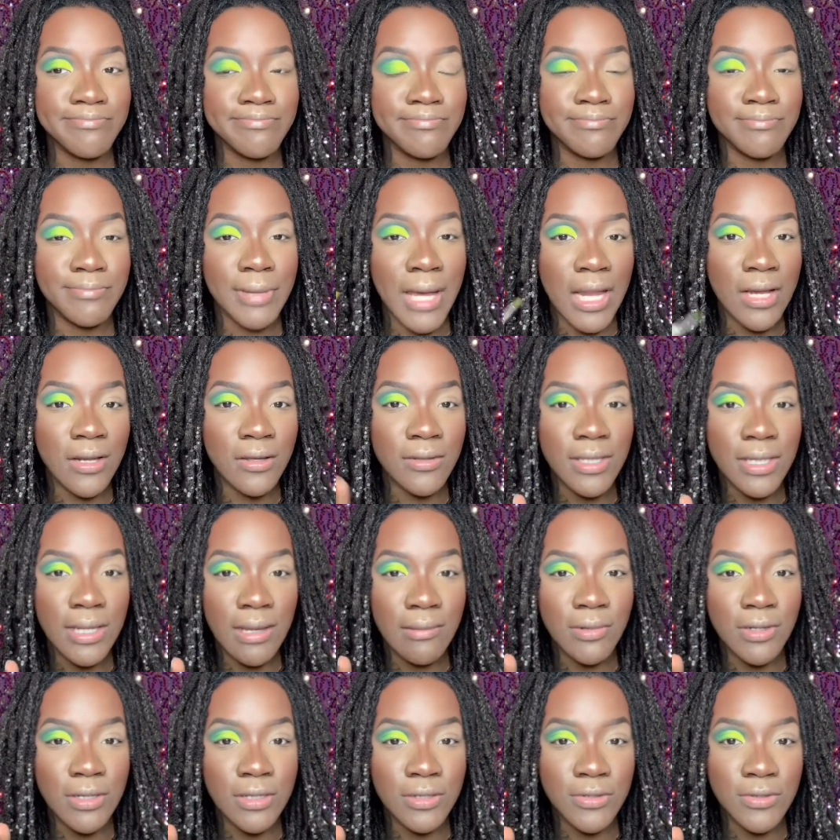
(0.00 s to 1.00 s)
but I don't think I'm
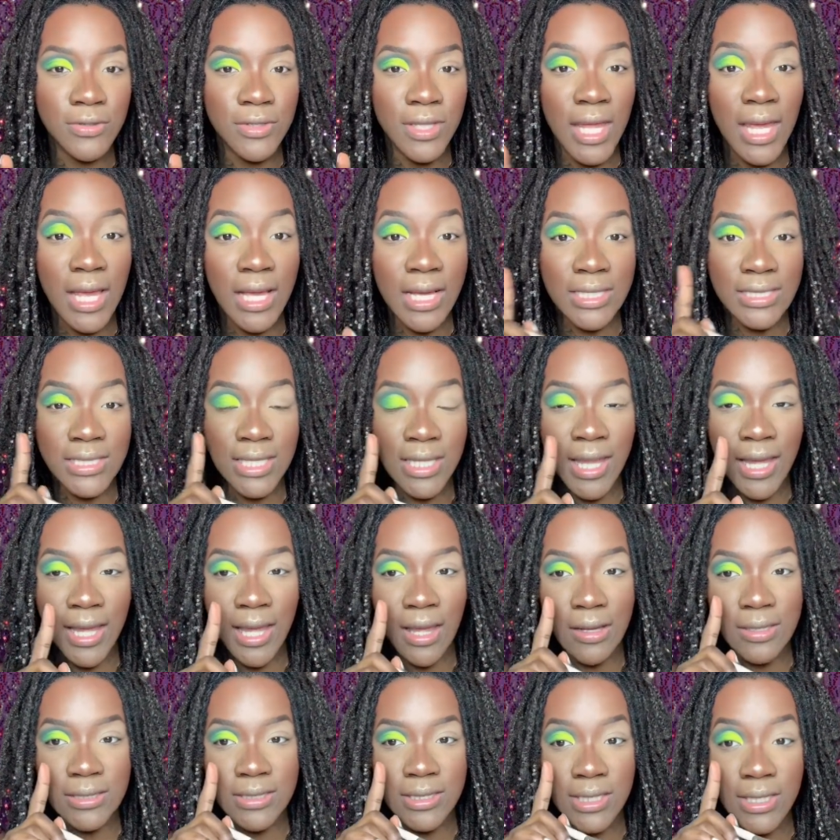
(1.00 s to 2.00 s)
gonna do that because I like
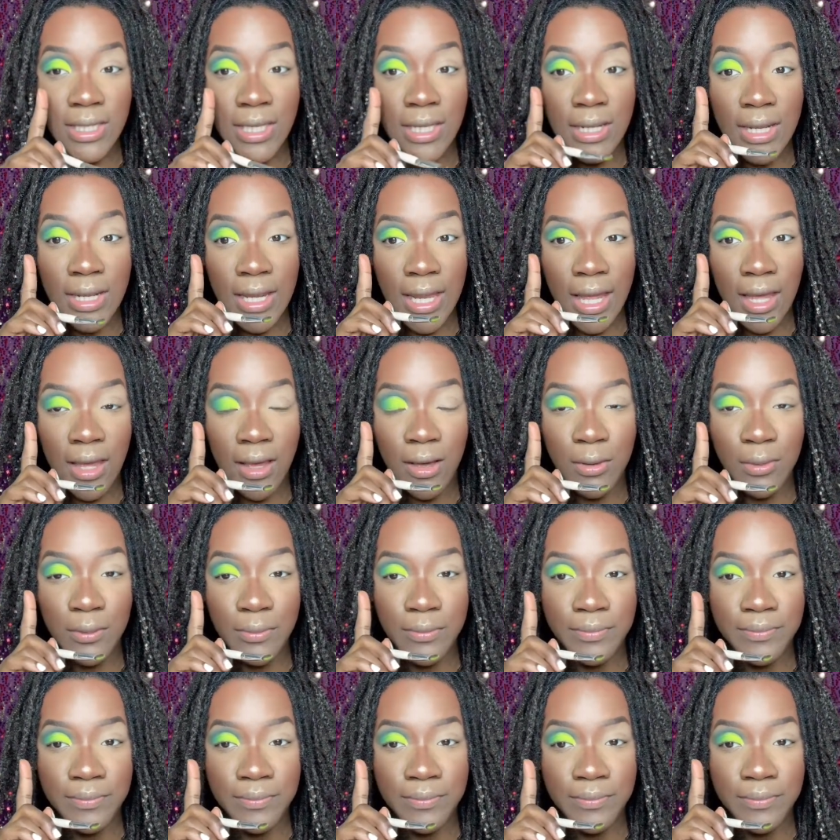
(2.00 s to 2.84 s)
how it's looking now.